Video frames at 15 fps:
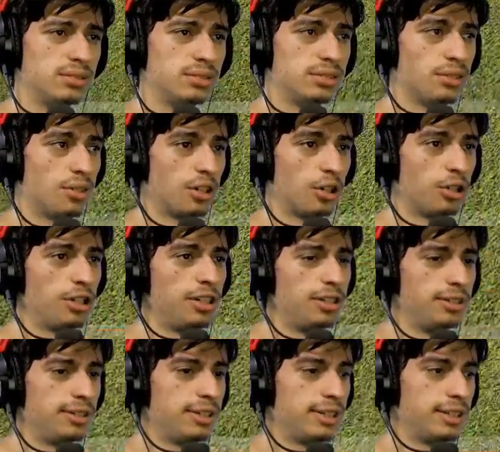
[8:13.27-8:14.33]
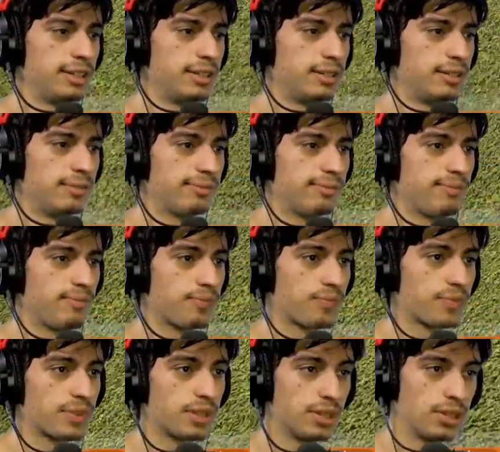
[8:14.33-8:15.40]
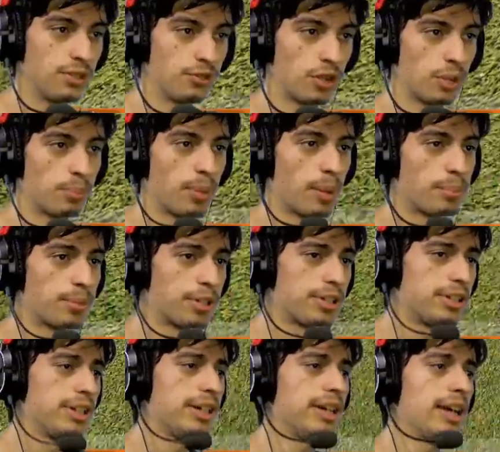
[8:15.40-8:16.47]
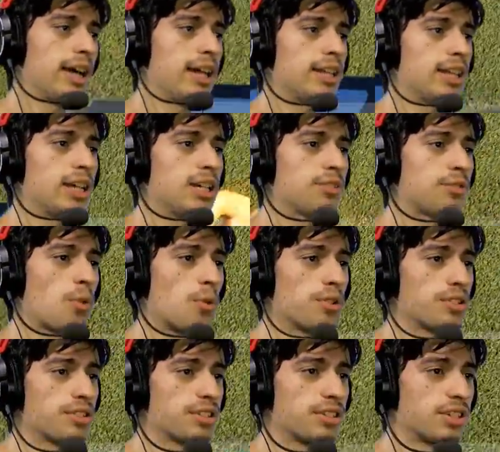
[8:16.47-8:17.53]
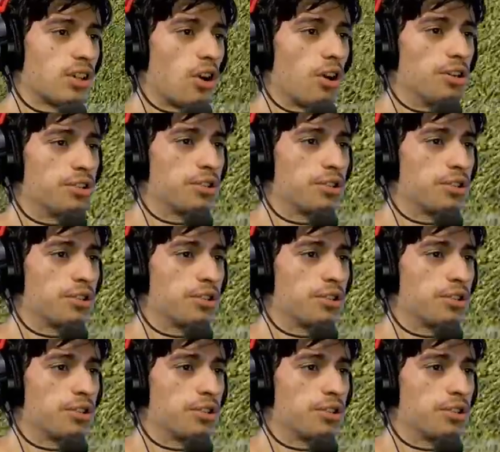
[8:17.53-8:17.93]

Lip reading: The hood. The front bumper. And then, of course, the car as